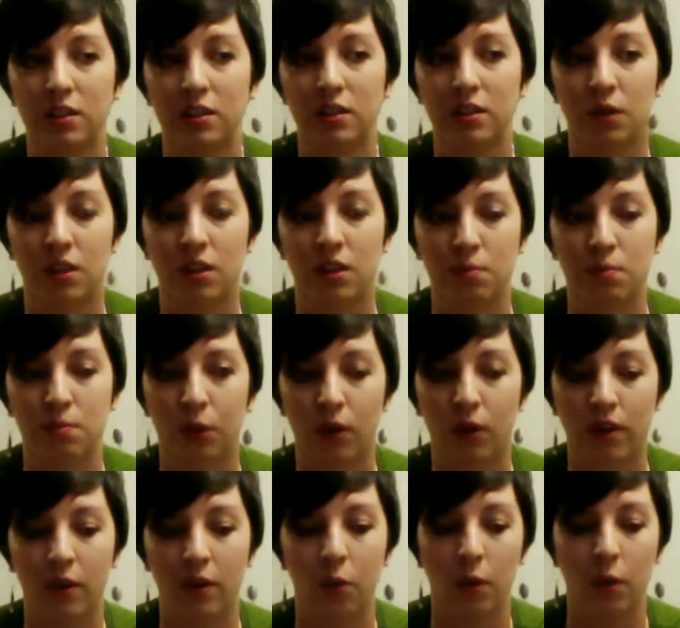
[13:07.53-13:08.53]
explore
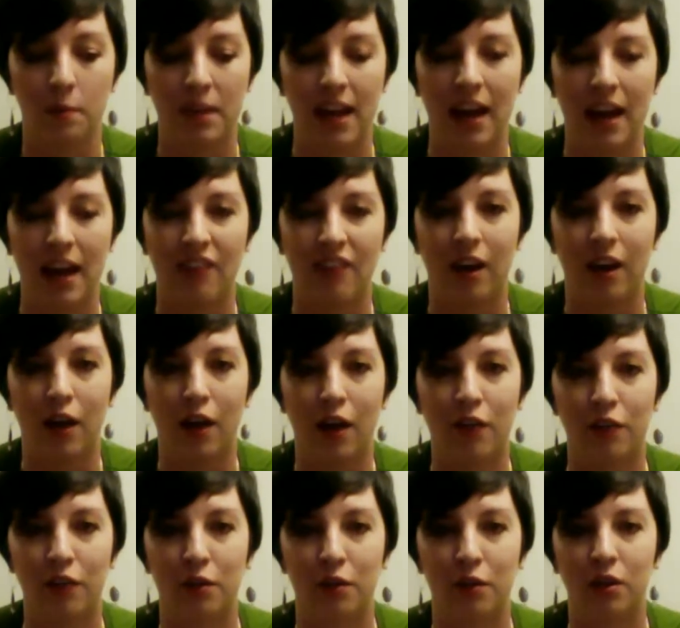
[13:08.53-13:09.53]
that women have
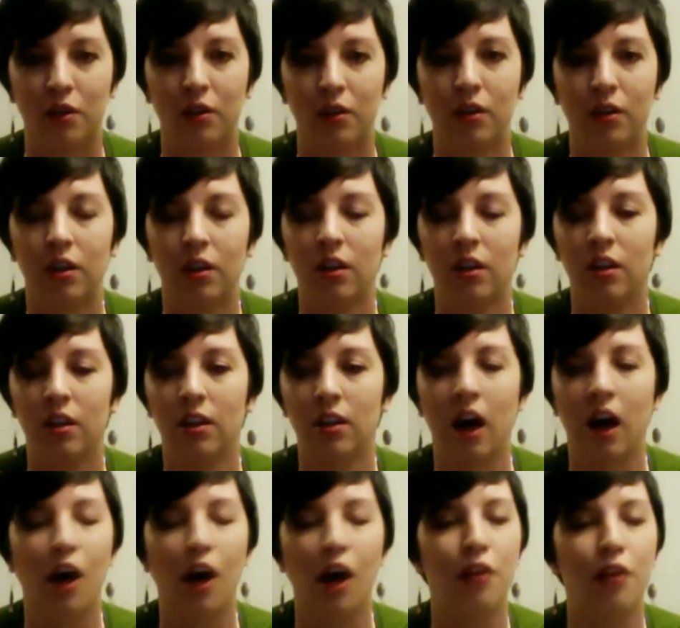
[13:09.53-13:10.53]
other
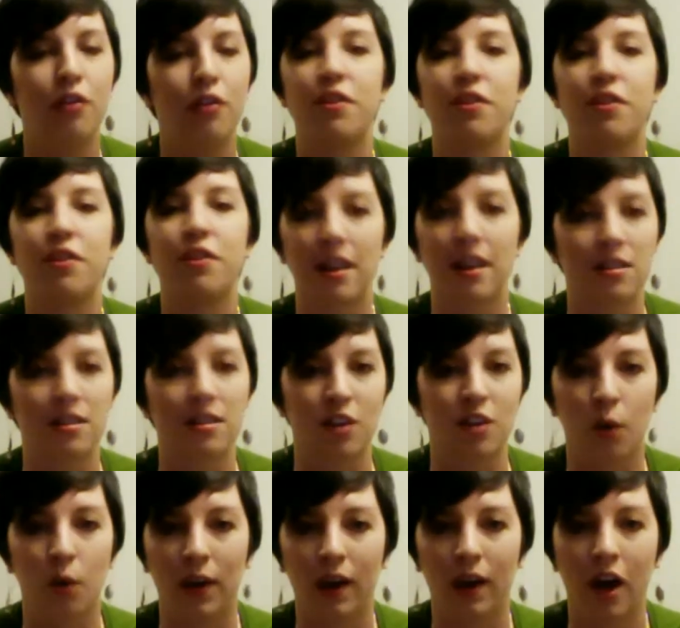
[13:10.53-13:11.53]
things
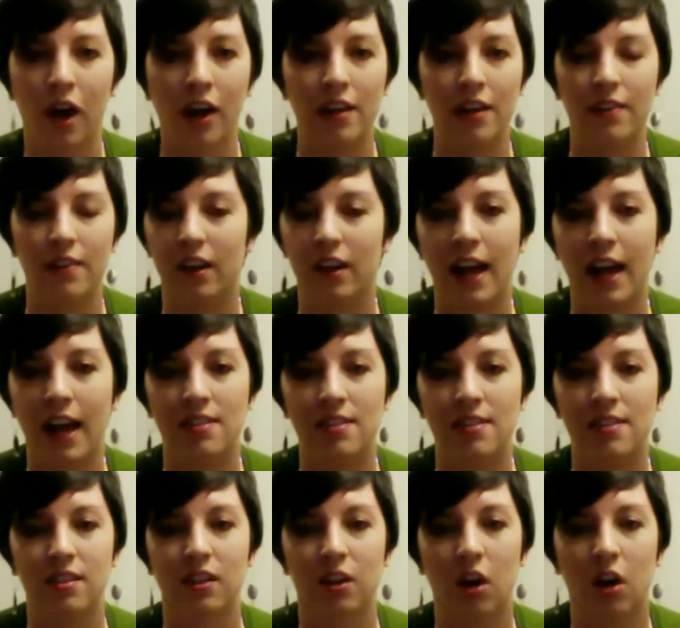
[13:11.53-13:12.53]
going on in their heads
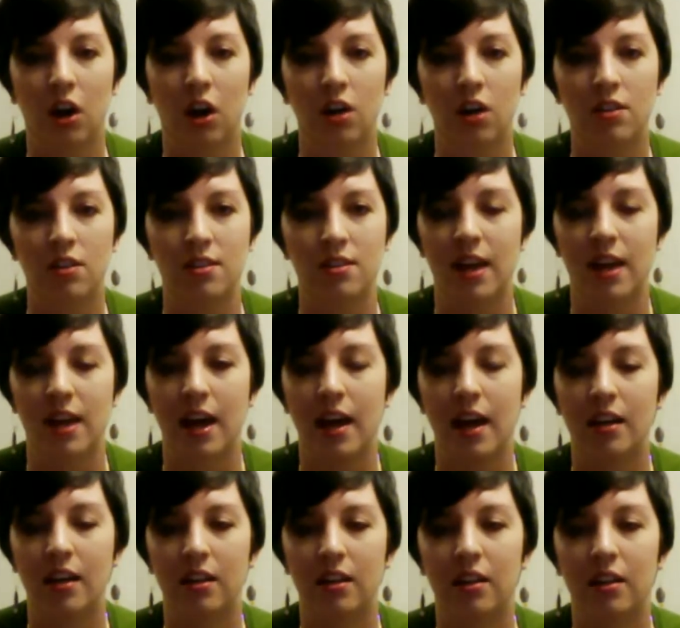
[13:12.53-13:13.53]
and their hearts
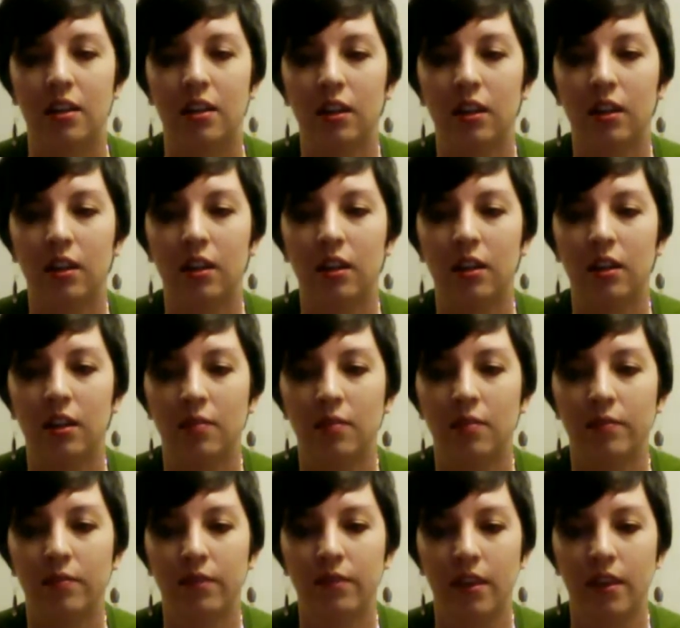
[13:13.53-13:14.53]
than
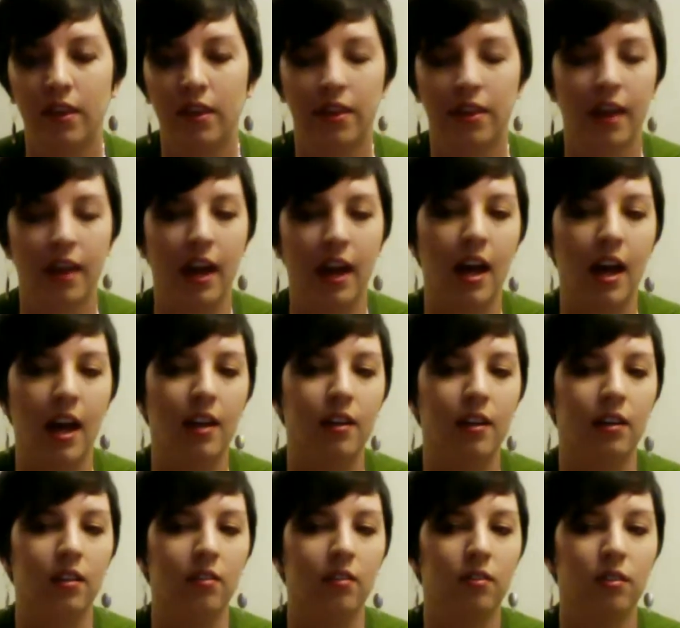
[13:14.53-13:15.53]

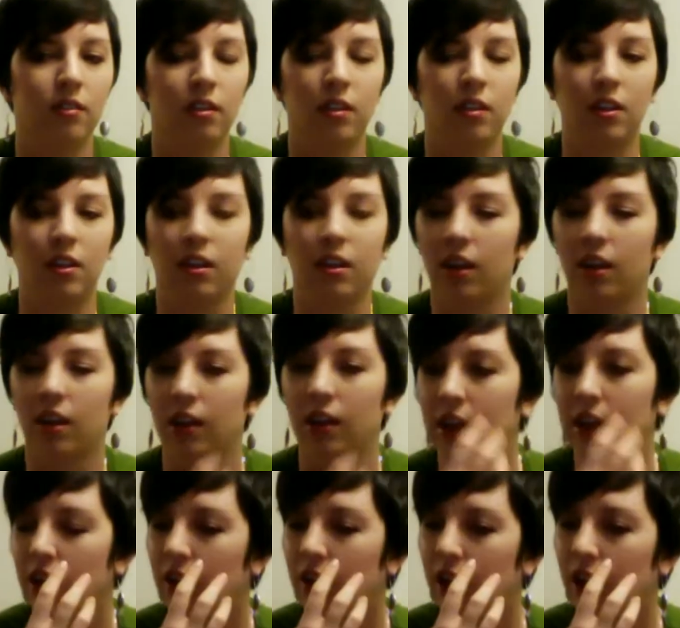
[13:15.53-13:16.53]
like
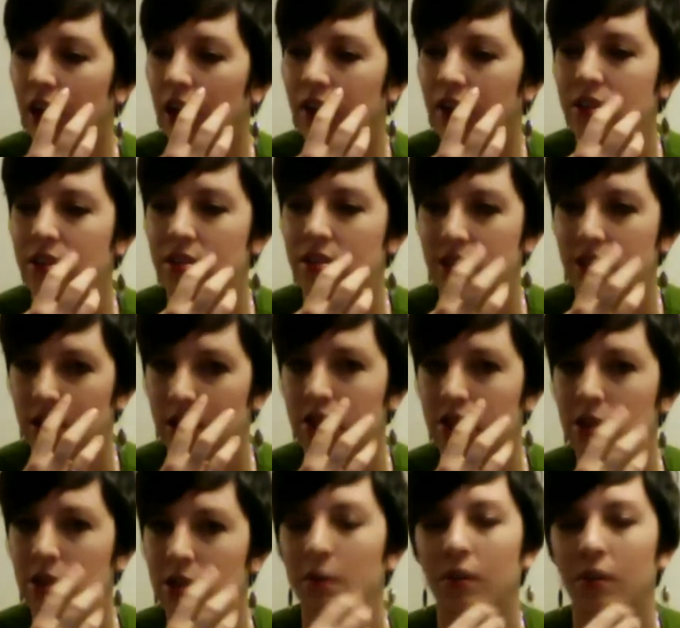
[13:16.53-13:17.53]
a lot of the
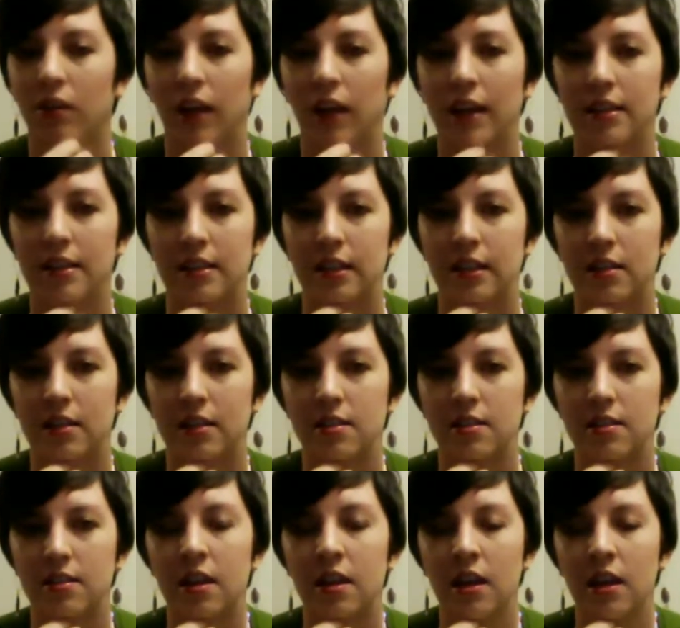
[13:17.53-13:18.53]
stereotypical
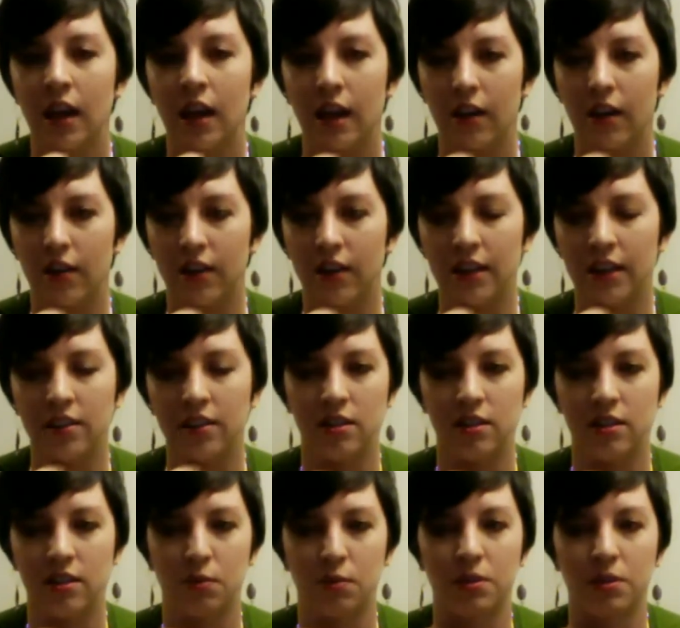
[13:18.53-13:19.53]
ideas. That just
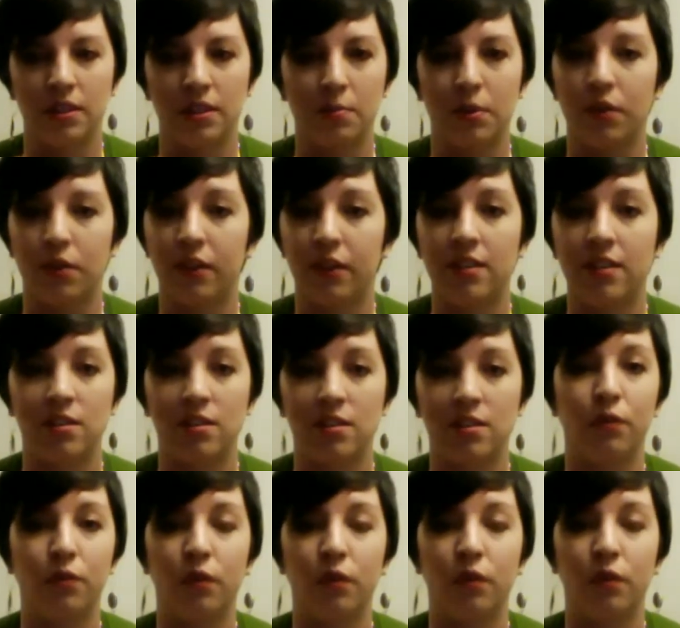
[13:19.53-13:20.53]
these deeper things
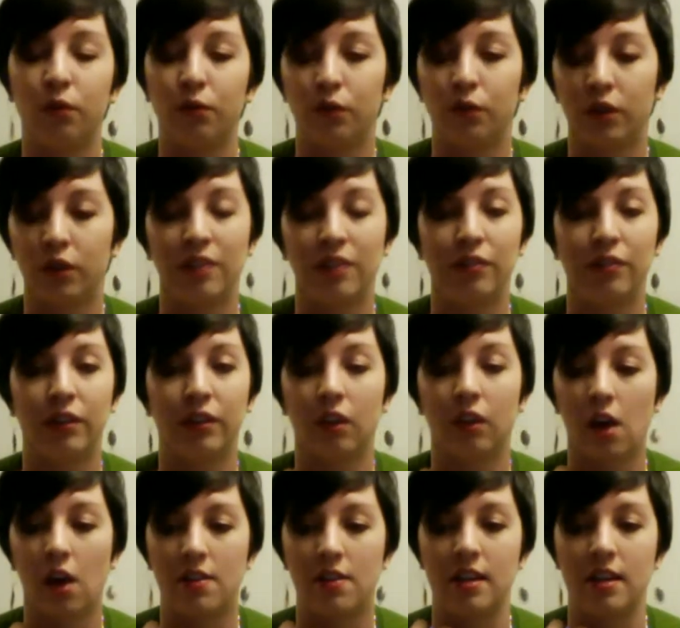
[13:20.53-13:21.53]
of grief and
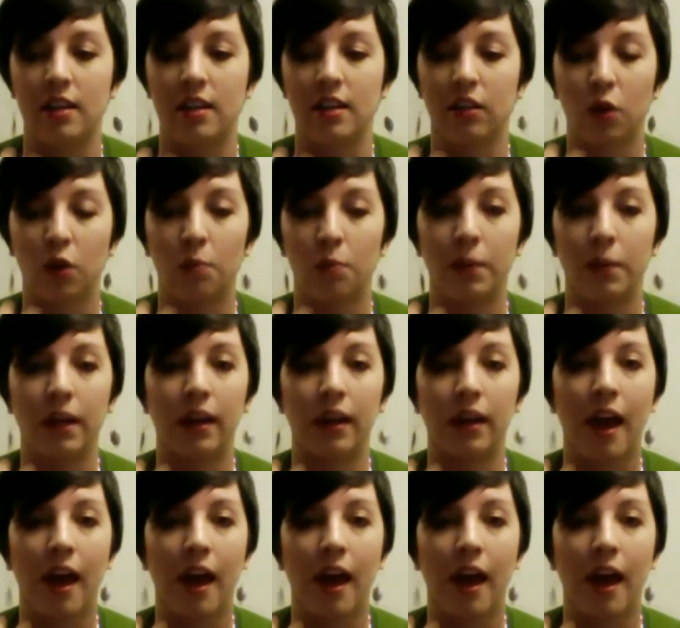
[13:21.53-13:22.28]
loss and coping